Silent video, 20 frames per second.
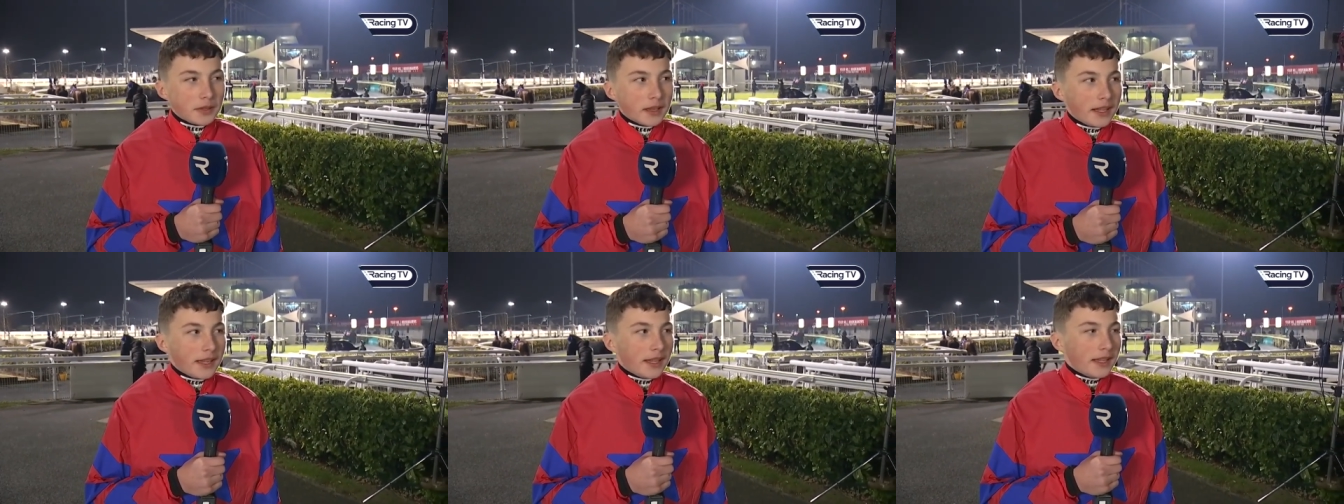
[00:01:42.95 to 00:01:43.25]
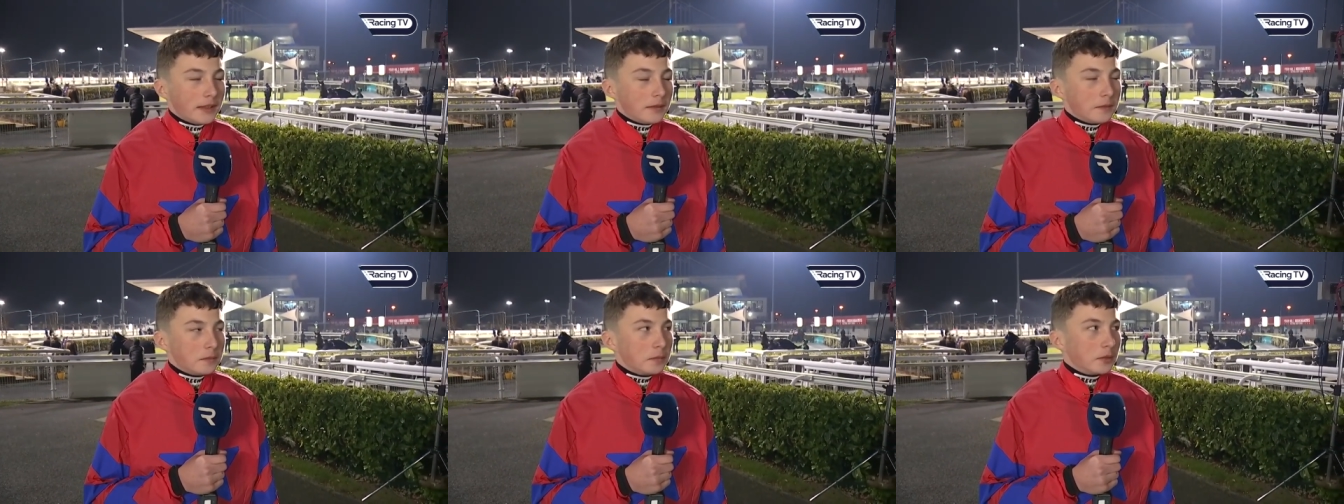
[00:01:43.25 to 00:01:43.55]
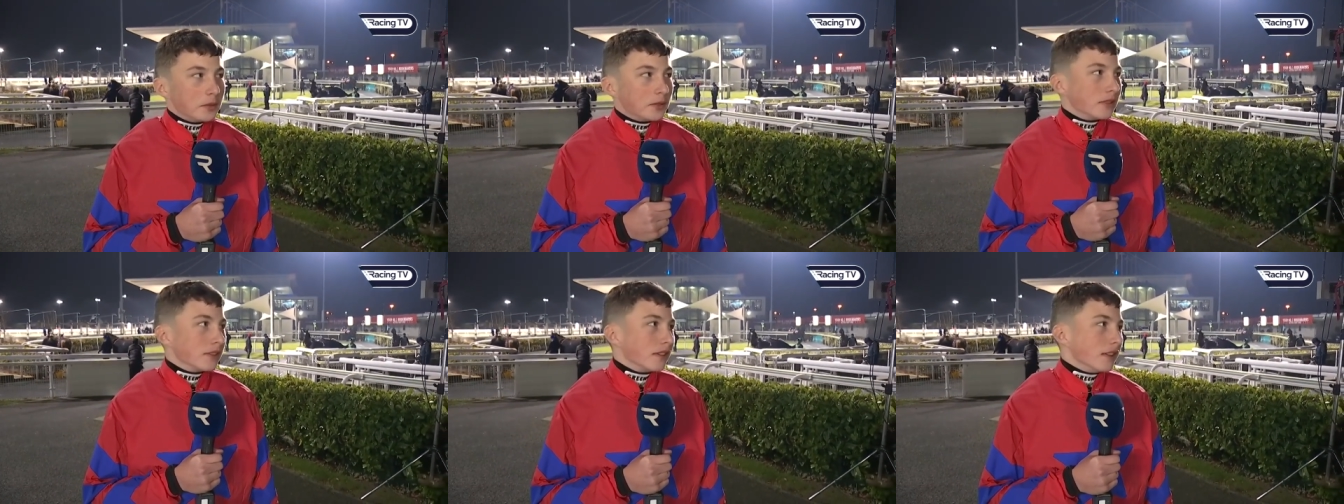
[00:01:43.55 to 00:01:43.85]

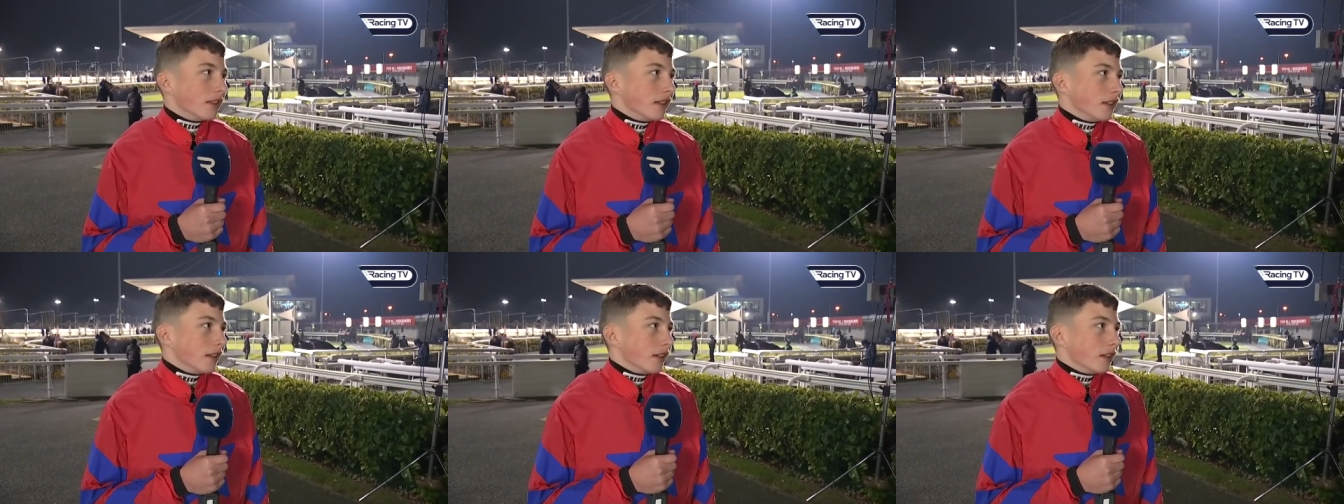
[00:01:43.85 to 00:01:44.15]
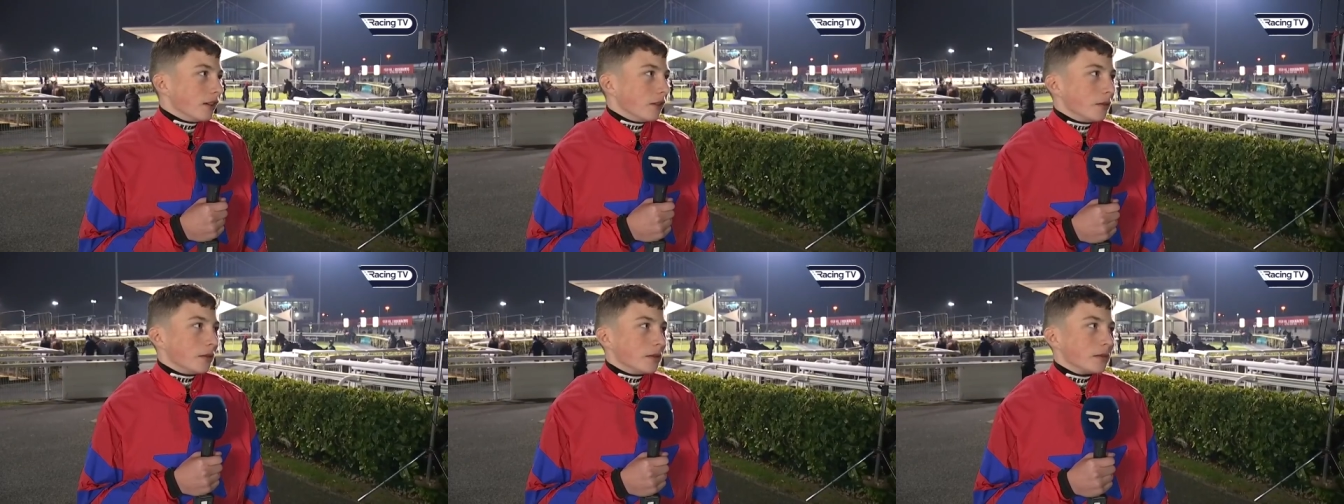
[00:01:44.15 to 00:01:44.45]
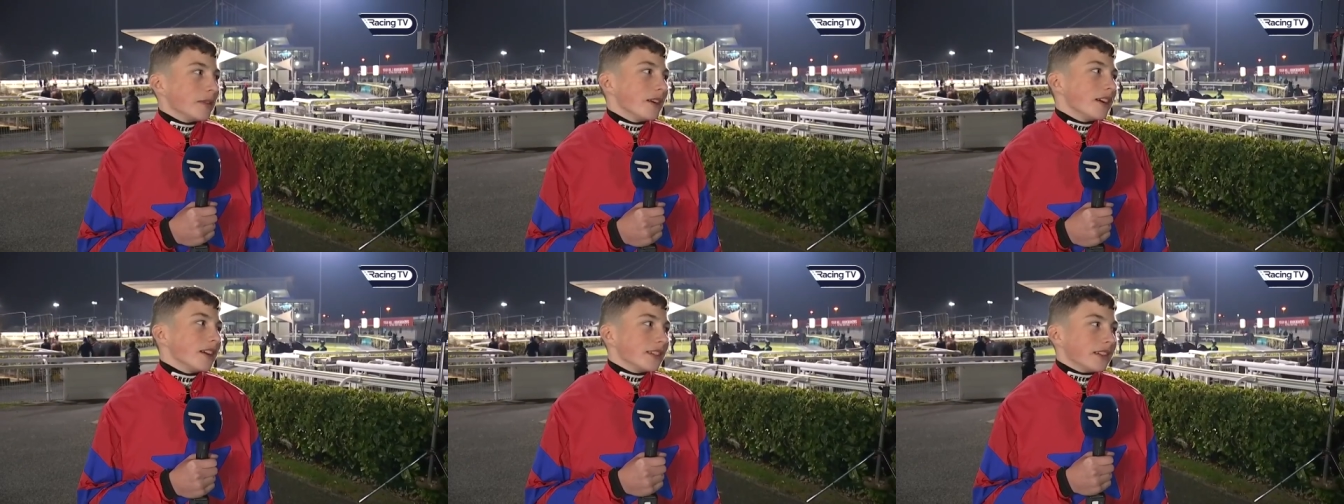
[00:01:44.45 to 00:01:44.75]
but
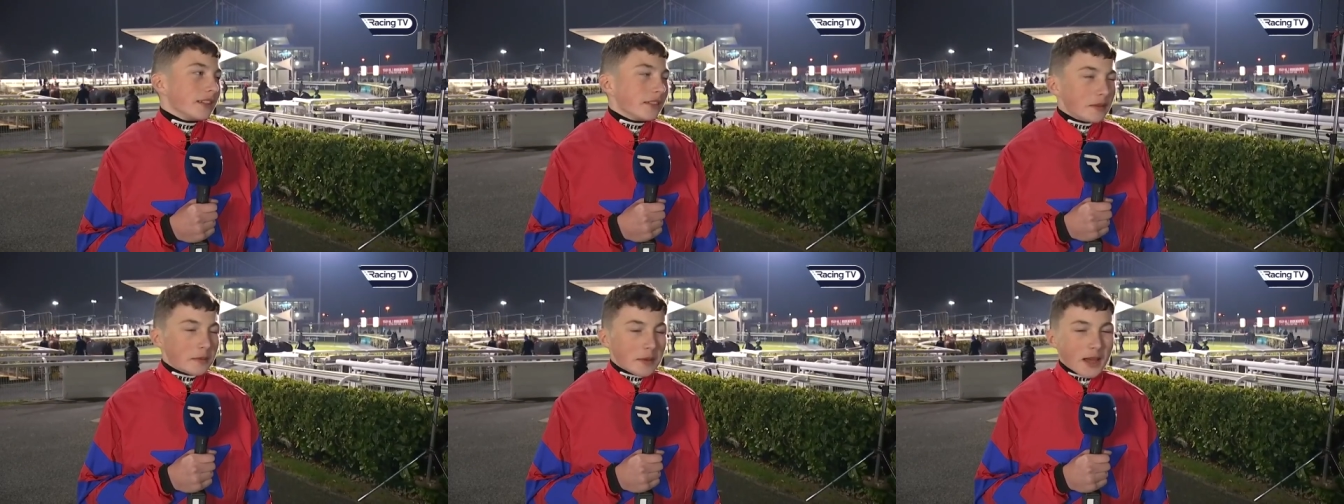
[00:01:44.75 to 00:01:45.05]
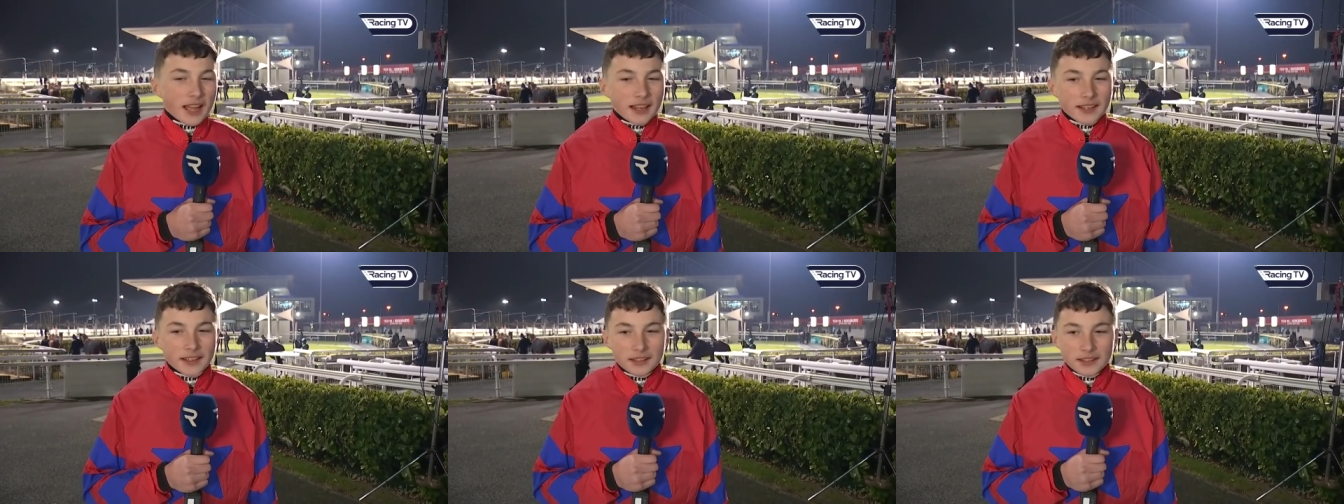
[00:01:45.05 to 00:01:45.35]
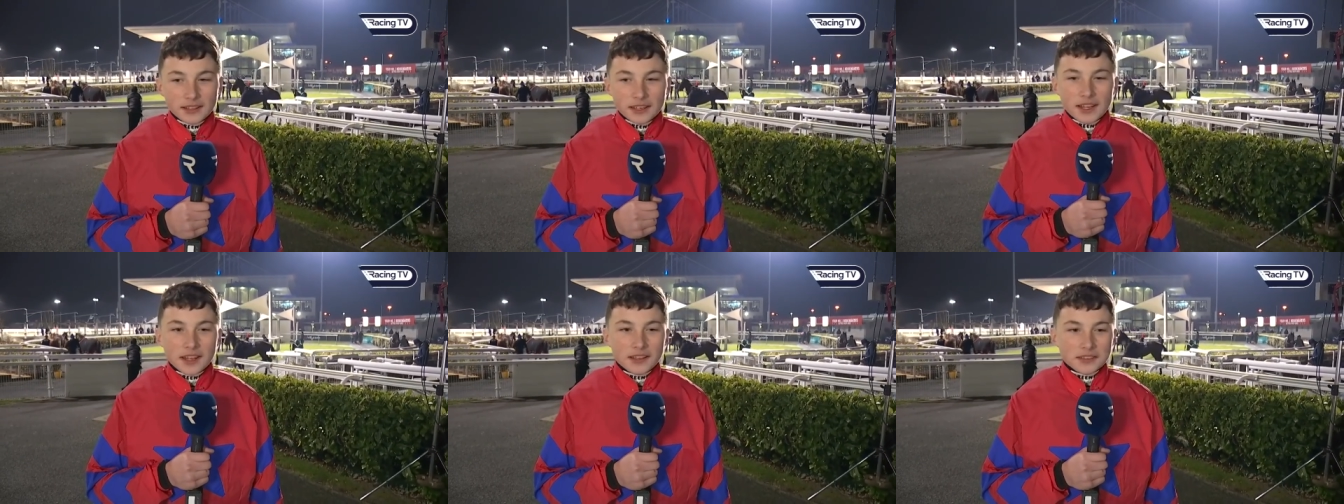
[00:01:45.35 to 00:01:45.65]
when we got down the back, I
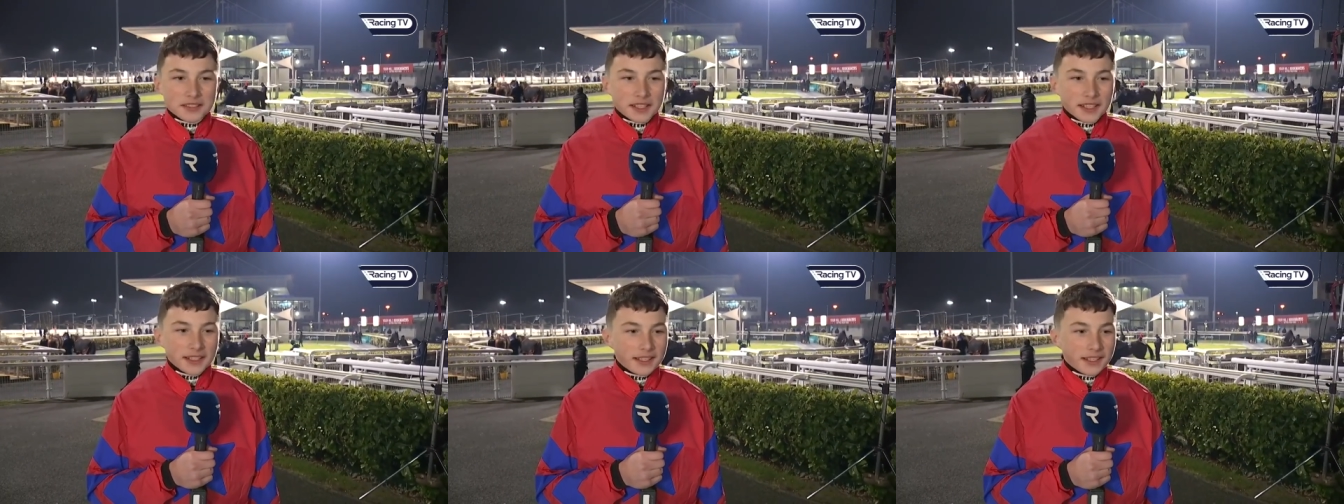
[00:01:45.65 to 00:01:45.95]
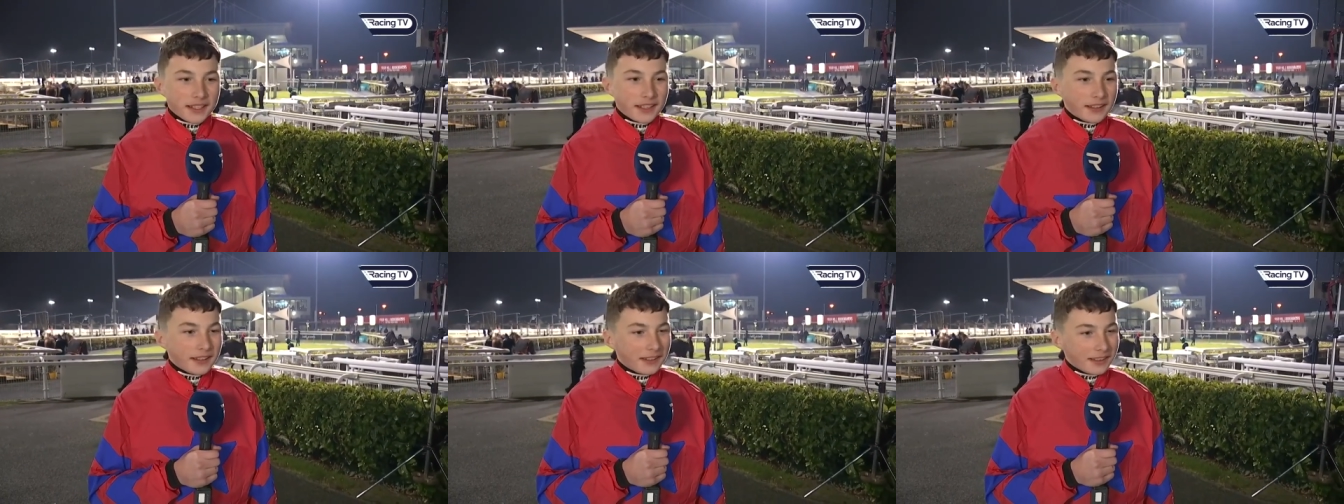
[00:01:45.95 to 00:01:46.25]
kind of half sank in.